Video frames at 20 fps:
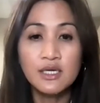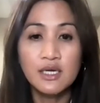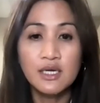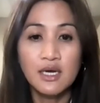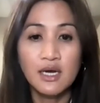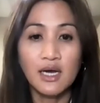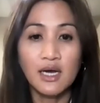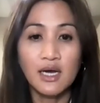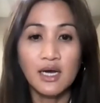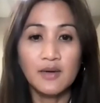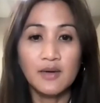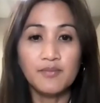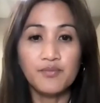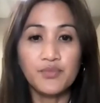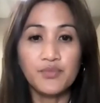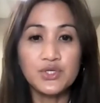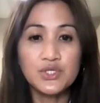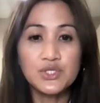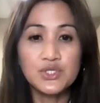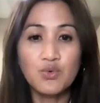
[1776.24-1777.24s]

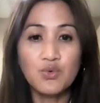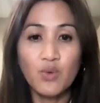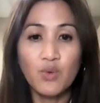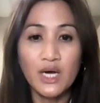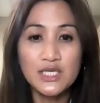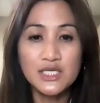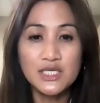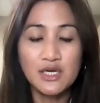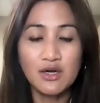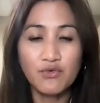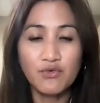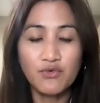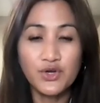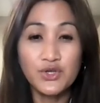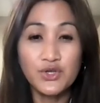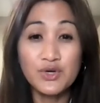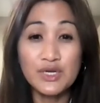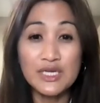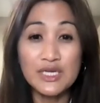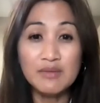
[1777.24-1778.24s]
So watch out for
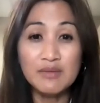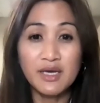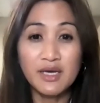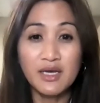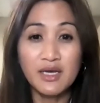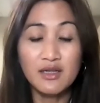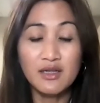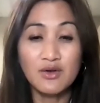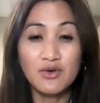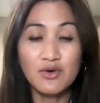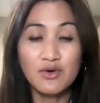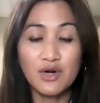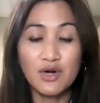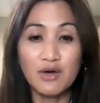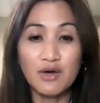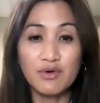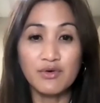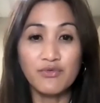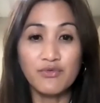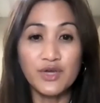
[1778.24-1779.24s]
your email or
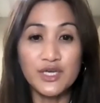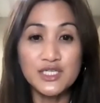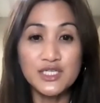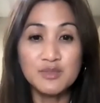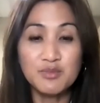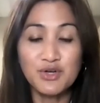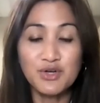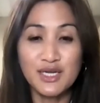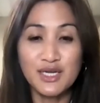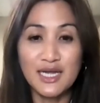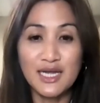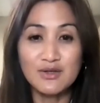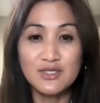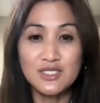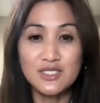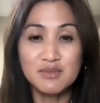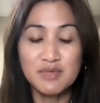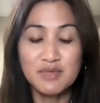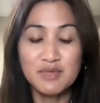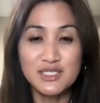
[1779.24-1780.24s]
our Facebook
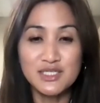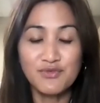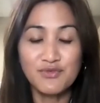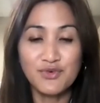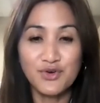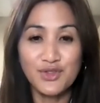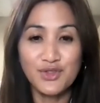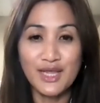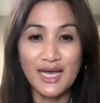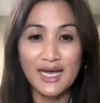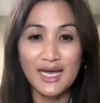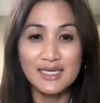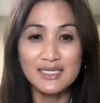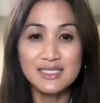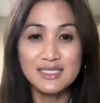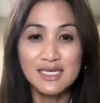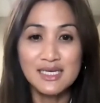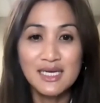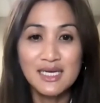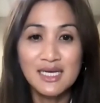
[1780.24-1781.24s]
announcements for that.
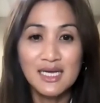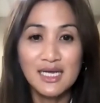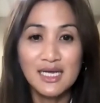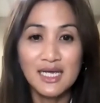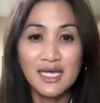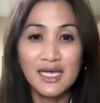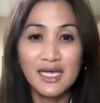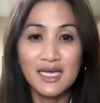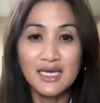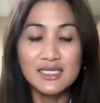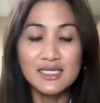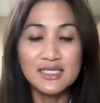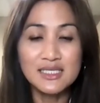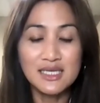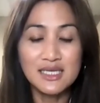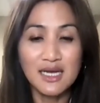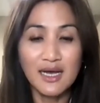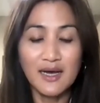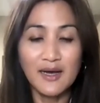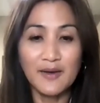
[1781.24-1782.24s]
And
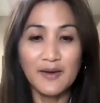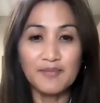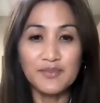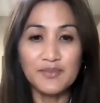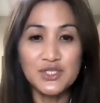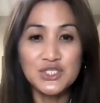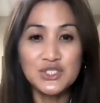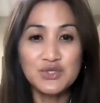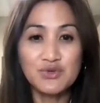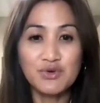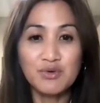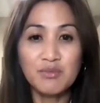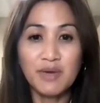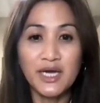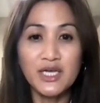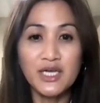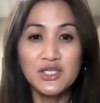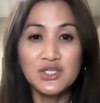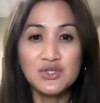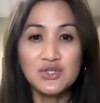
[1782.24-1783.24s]
just to
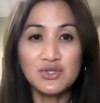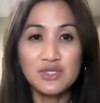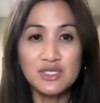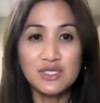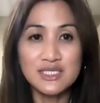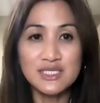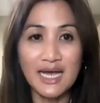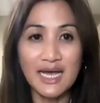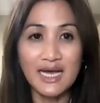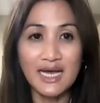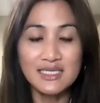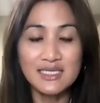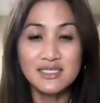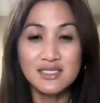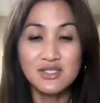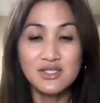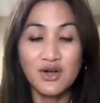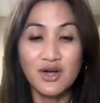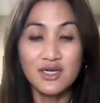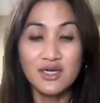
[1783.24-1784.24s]
remind you, this Ask the
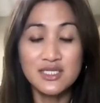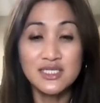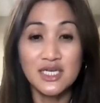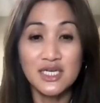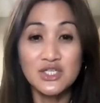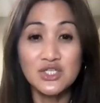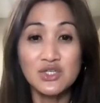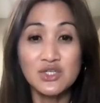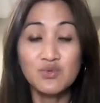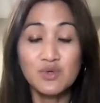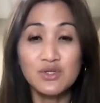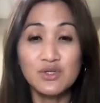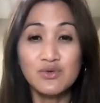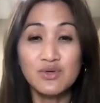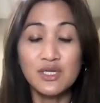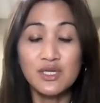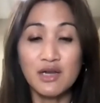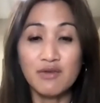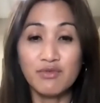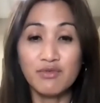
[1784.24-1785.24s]
Doc session, we do
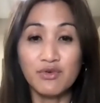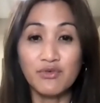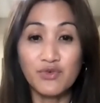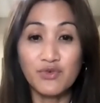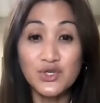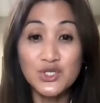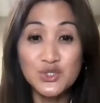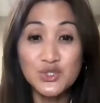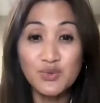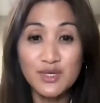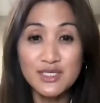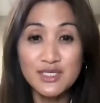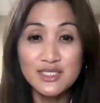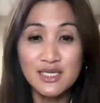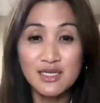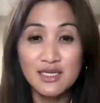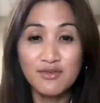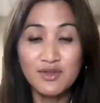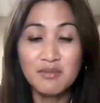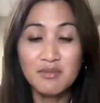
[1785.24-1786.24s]
it every first
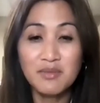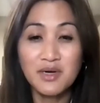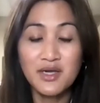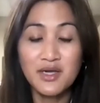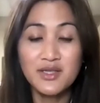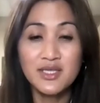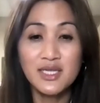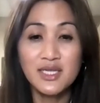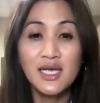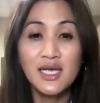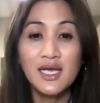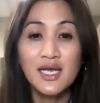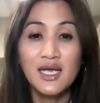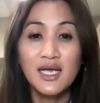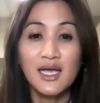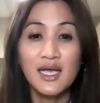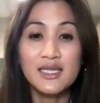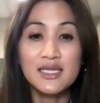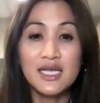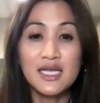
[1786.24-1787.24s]
Wednesday of the month.
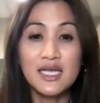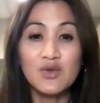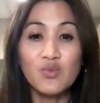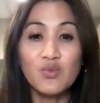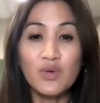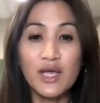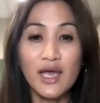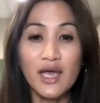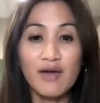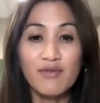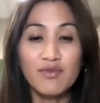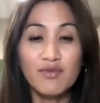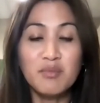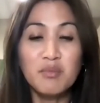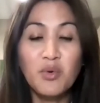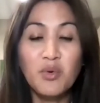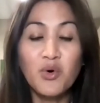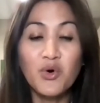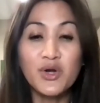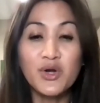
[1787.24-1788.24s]
And then we have a
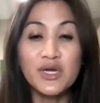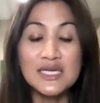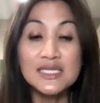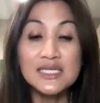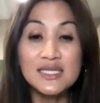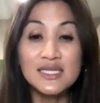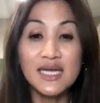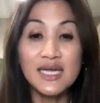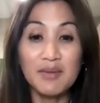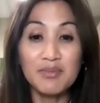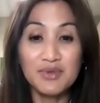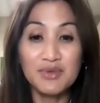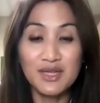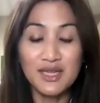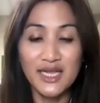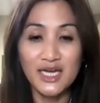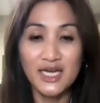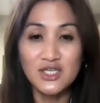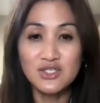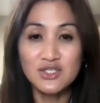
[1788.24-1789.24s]
more in-depth
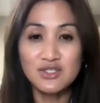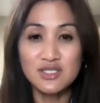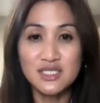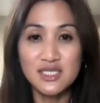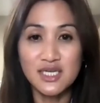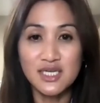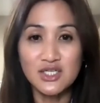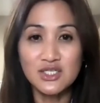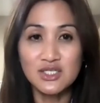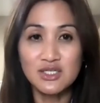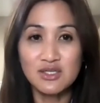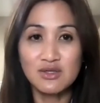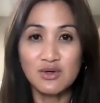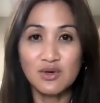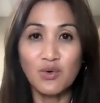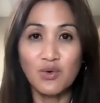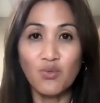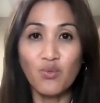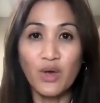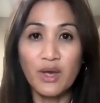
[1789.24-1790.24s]
lecture session
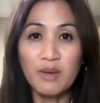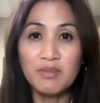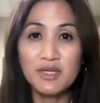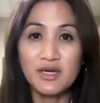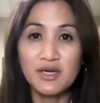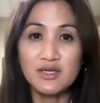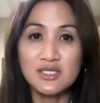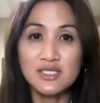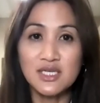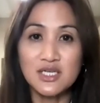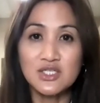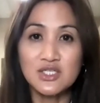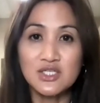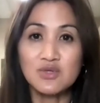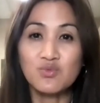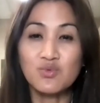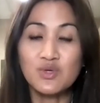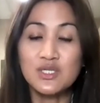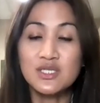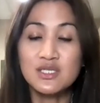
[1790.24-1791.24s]
or a webinar
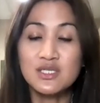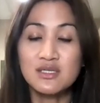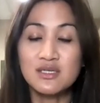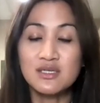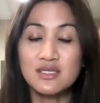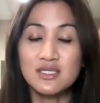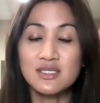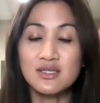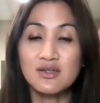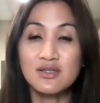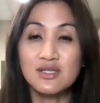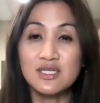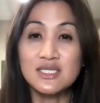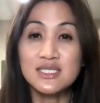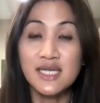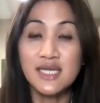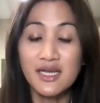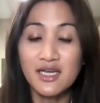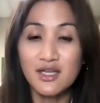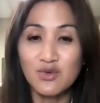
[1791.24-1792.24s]
session, which is on the
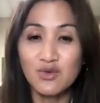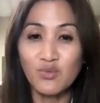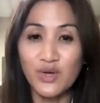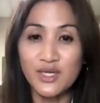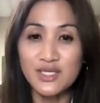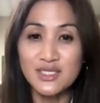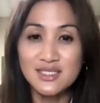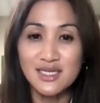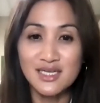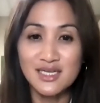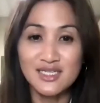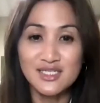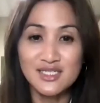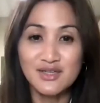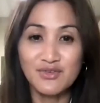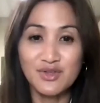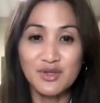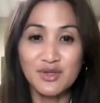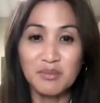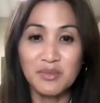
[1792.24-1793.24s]
second Wednesdays
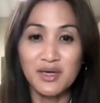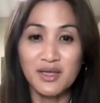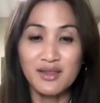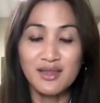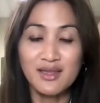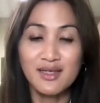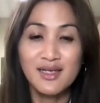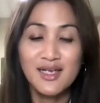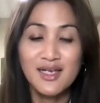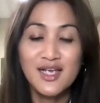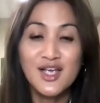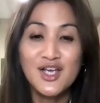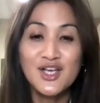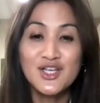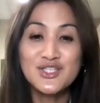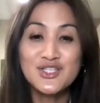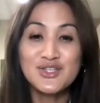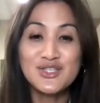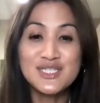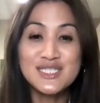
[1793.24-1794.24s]
of the month.
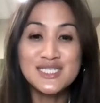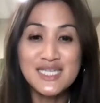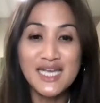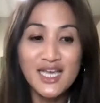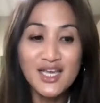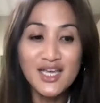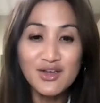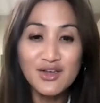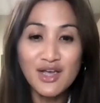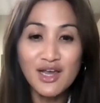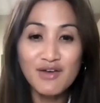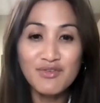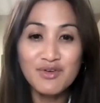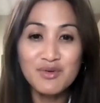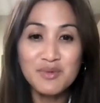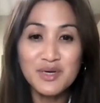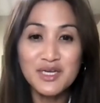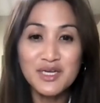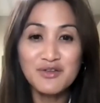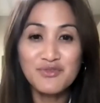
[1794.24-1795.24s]
So thank you
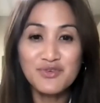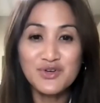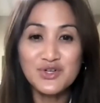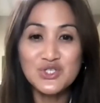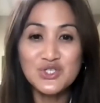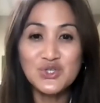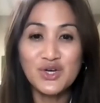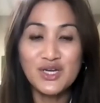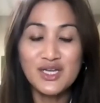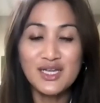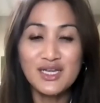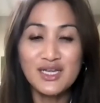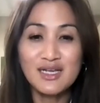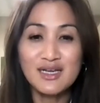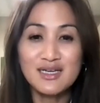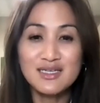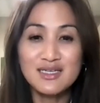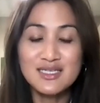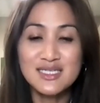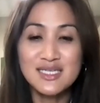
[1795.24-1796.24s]
everybody for joining
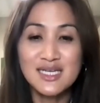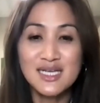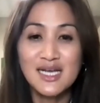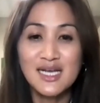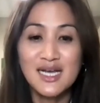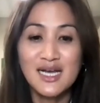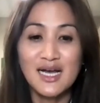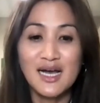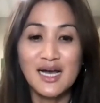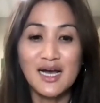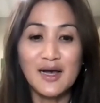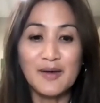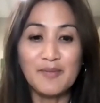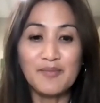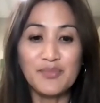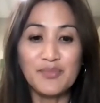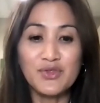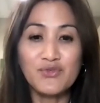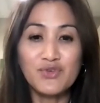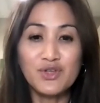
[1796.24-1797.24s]
us.
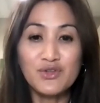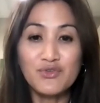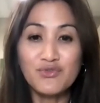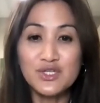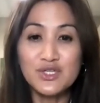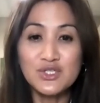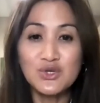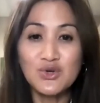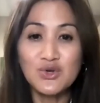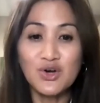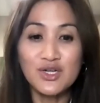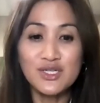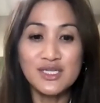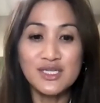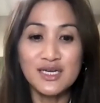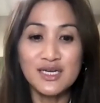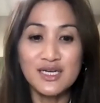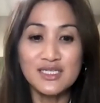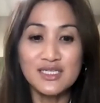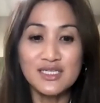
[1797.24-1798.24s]
Feel free to
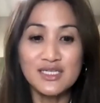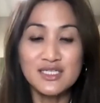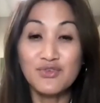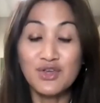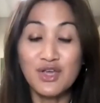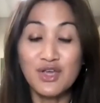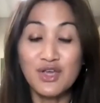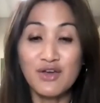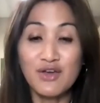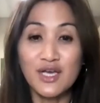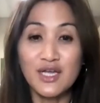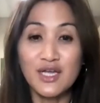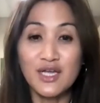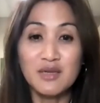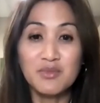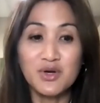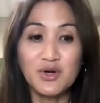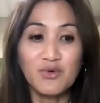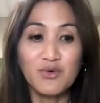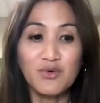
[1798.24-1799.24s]
contact us if you have any
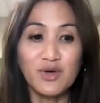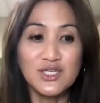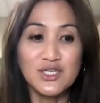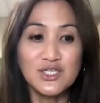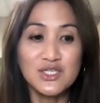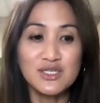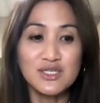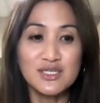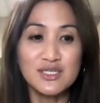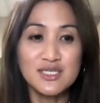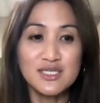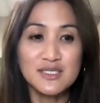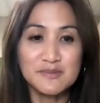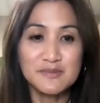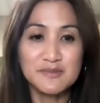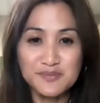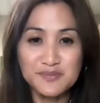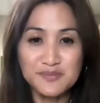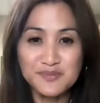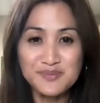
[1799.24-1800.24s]
more questions.
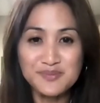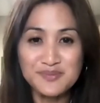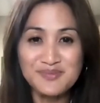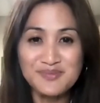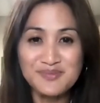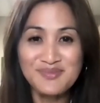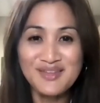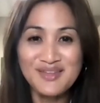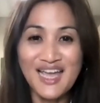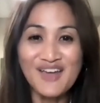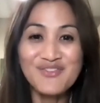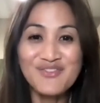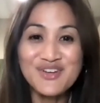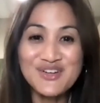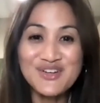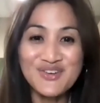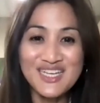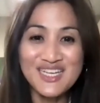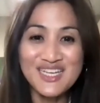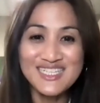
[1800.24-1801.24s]
Have a
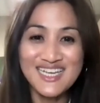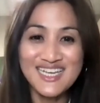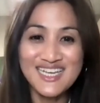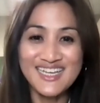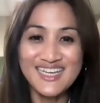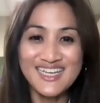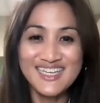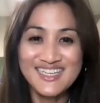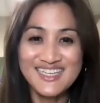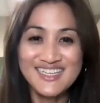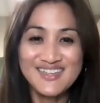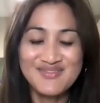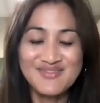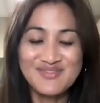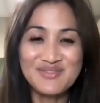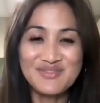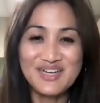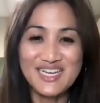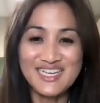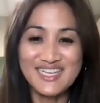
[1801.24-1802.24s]
great day.
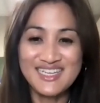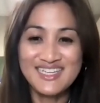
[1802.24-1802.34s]
Bye-bye.